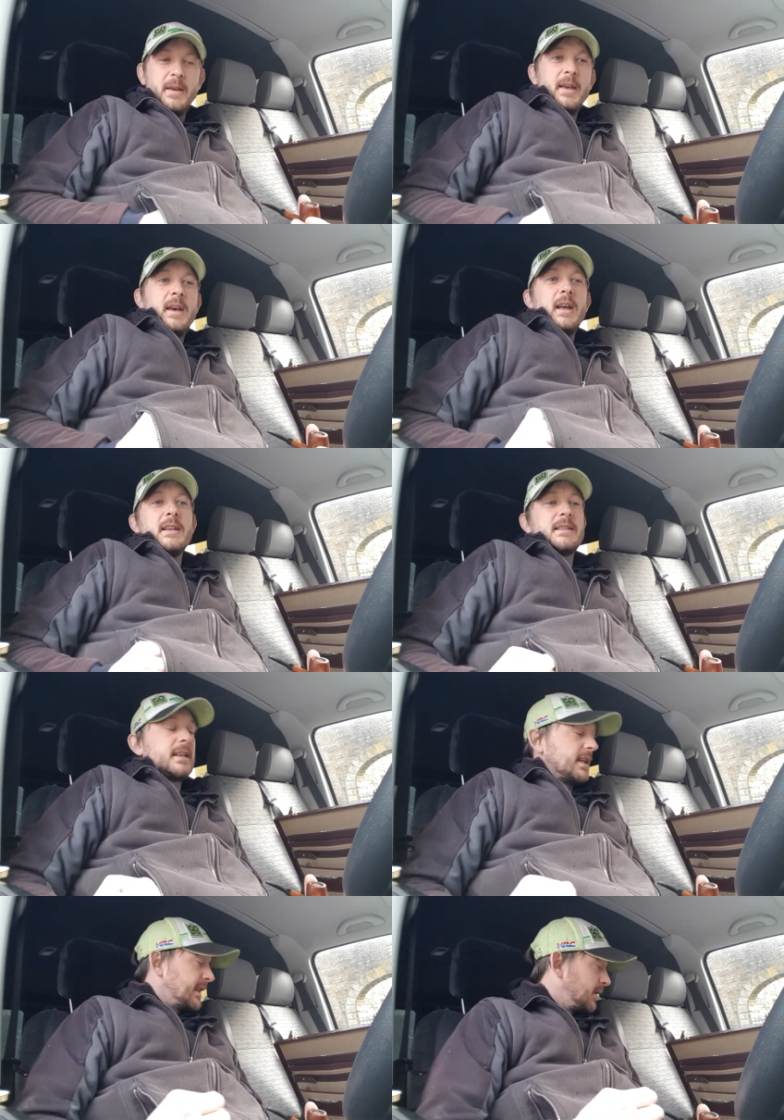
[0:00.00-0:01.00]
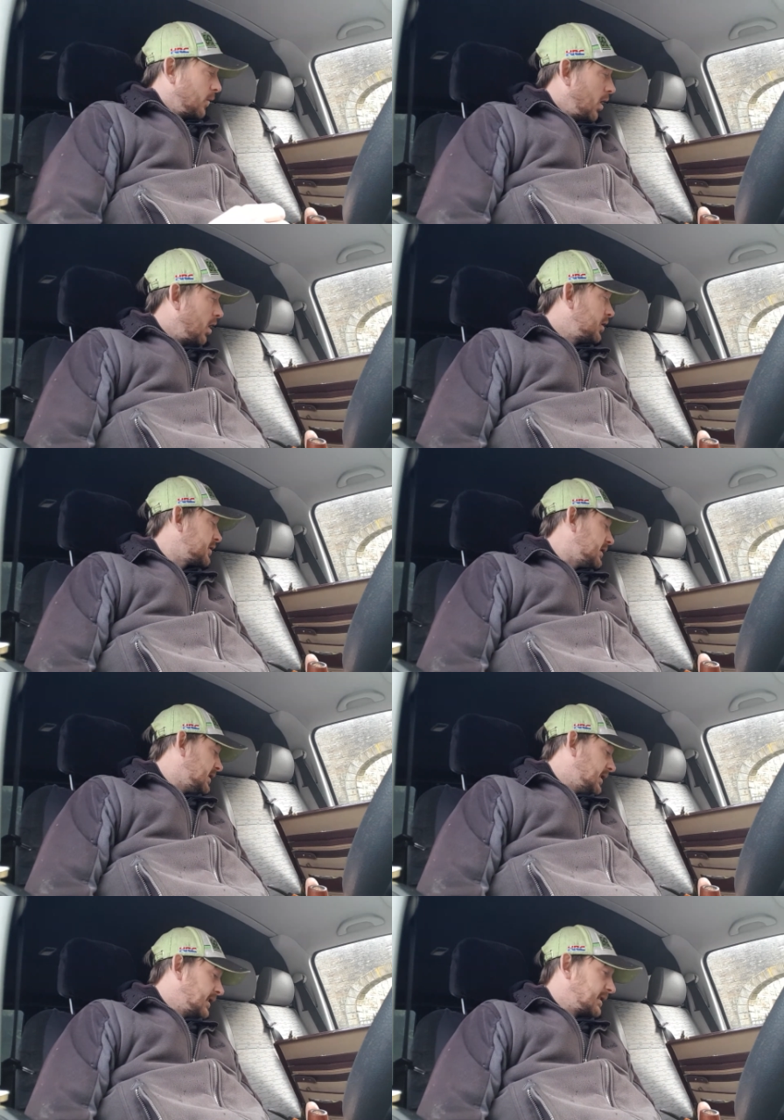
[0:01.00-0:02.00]
And the silly thing
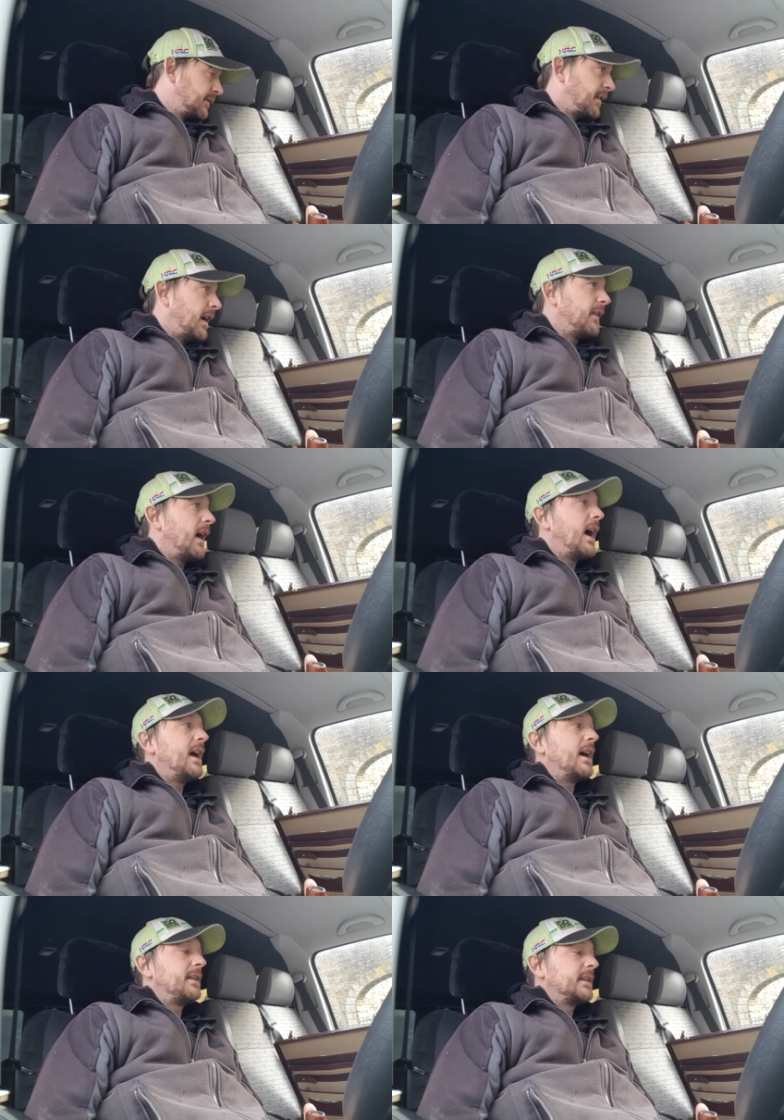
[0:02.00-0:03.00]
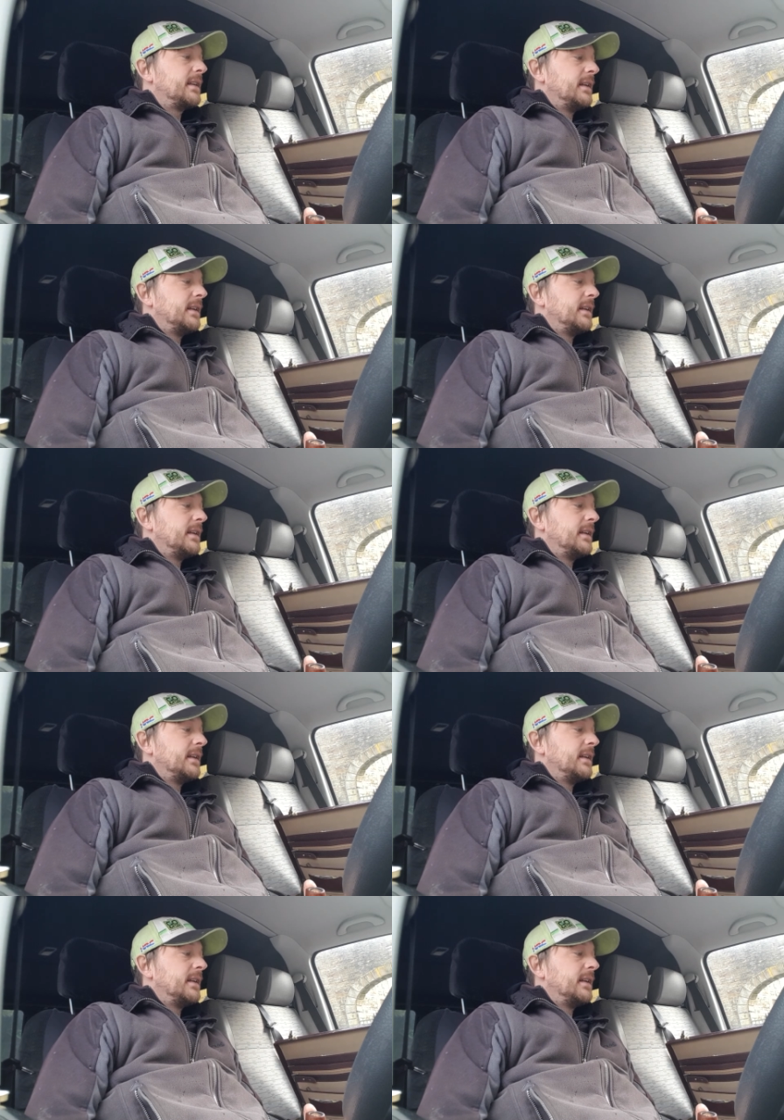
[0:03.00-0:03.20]
is the fact that I had